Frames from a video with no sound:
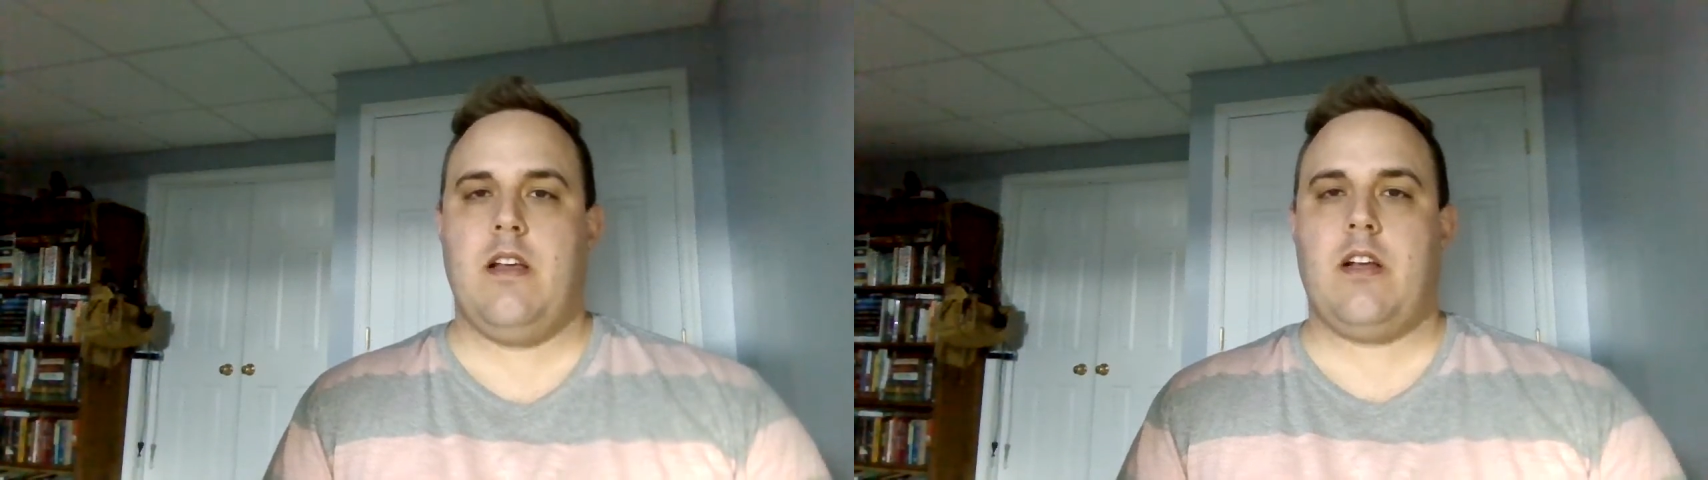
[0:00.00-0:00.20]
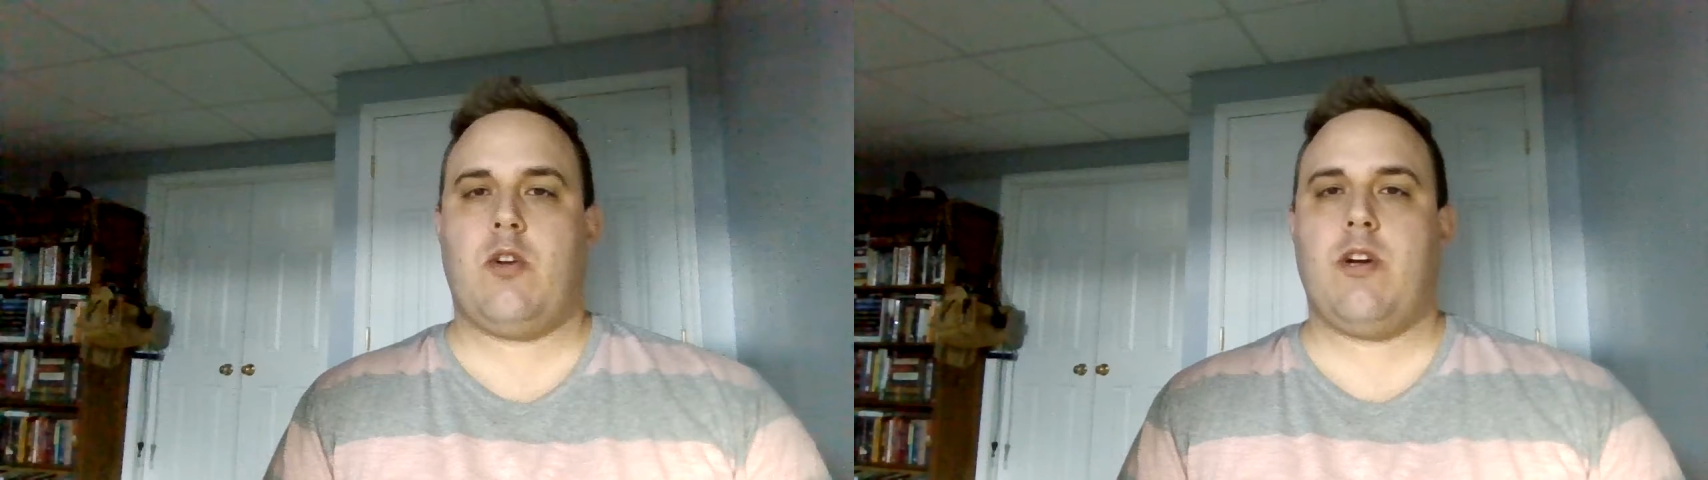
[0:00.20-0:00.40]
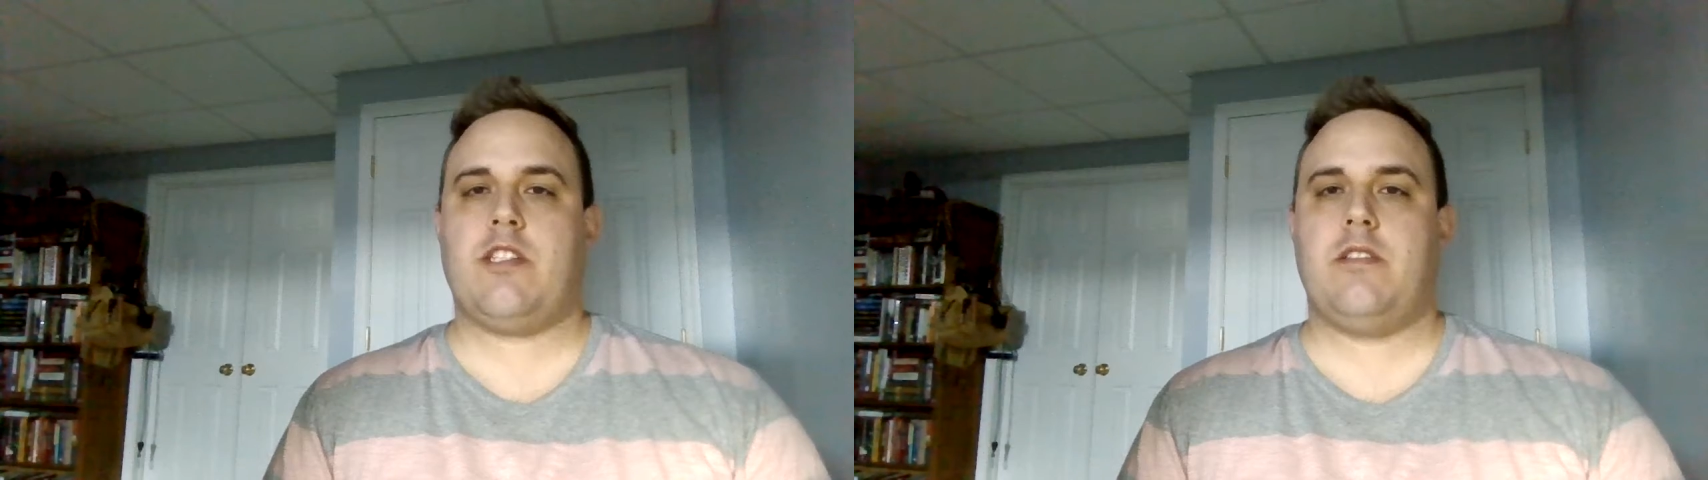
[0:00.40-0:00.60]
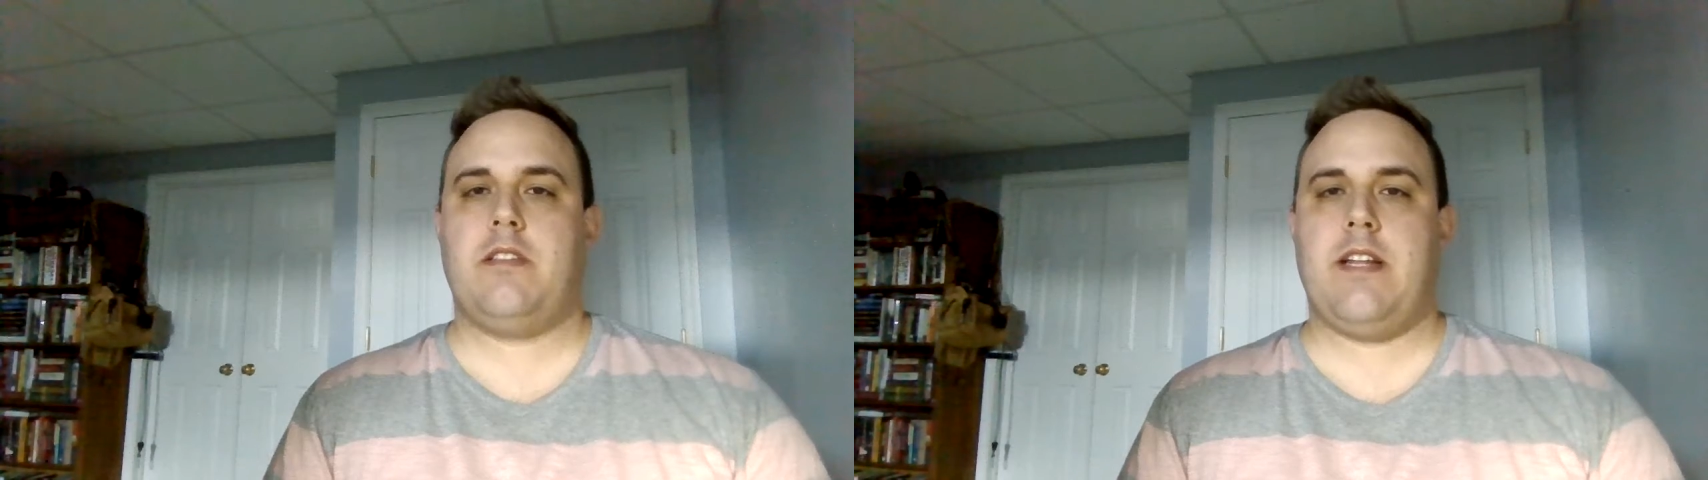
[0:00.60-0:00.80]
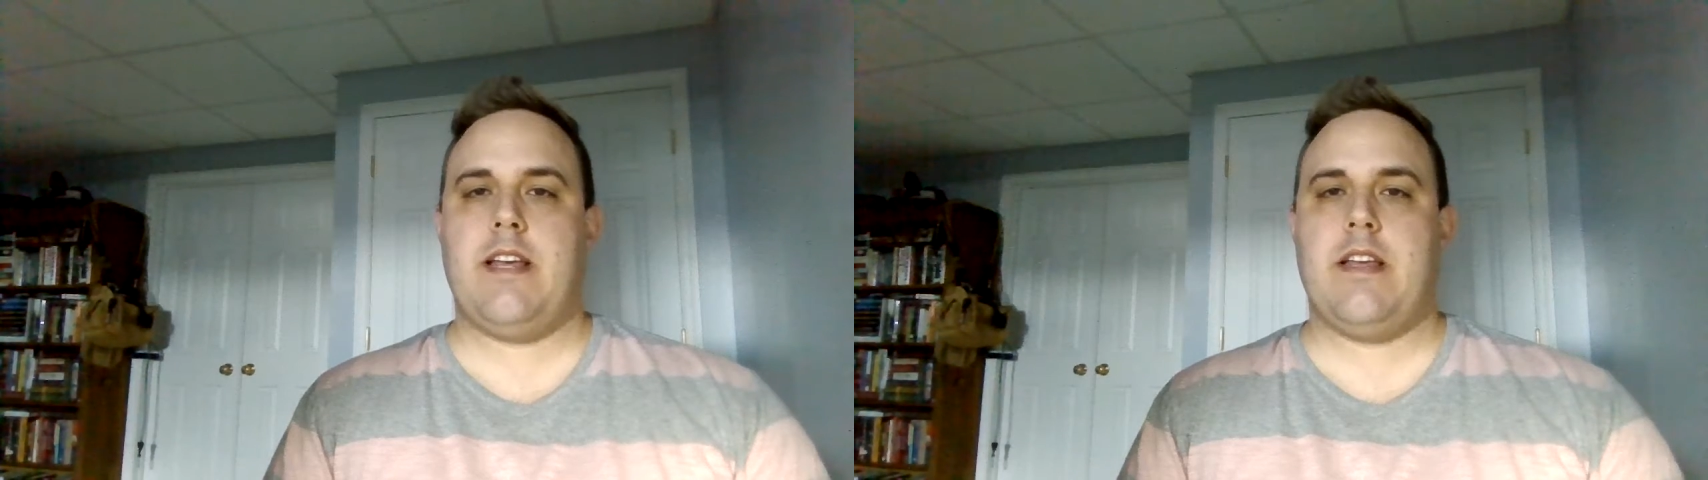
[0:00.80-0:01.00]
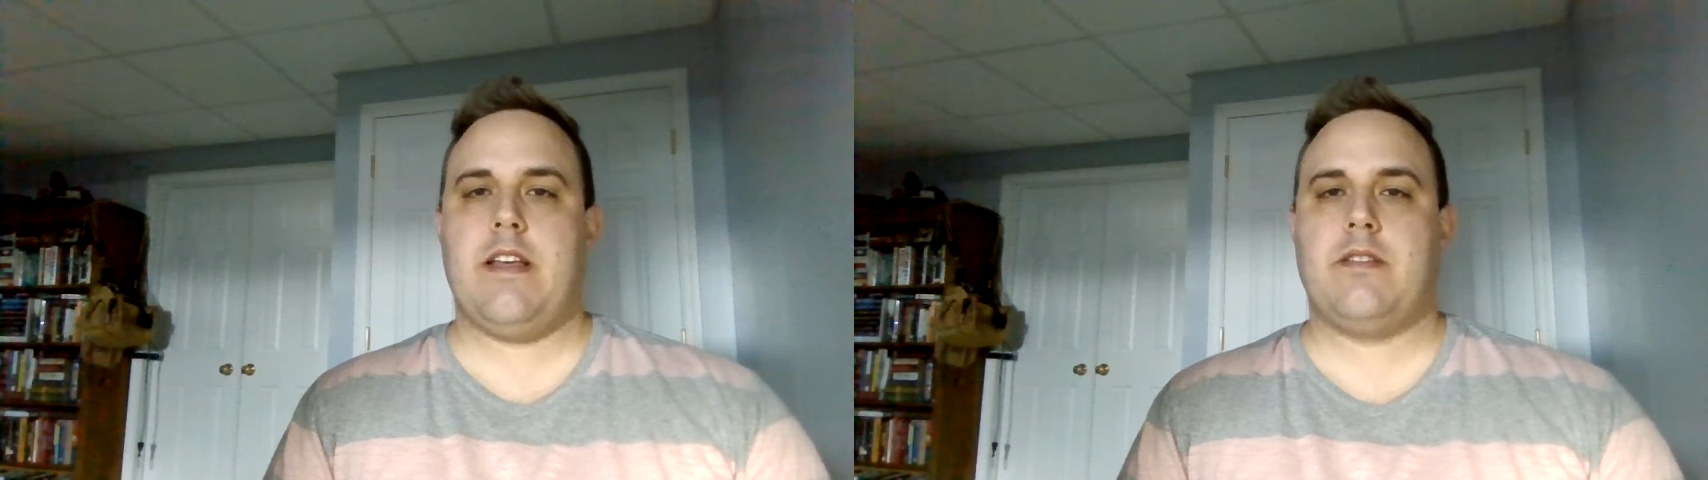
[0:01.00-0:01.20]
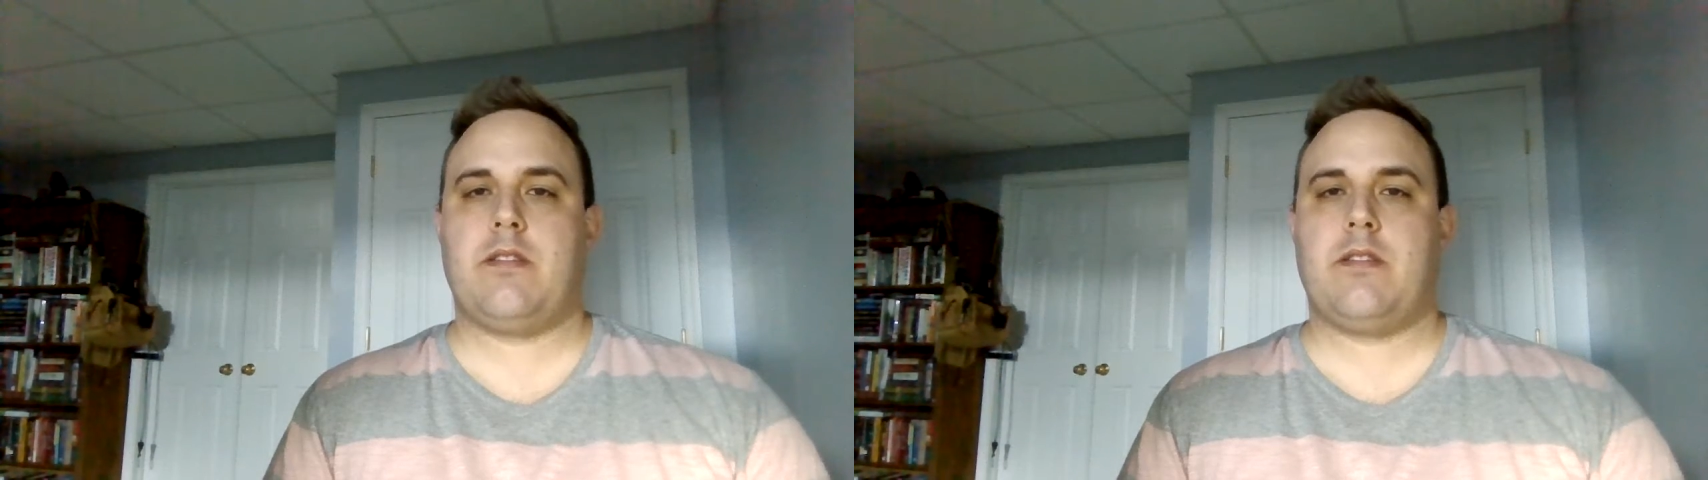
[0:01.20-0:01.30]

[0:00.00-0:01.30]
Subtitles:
The question today is,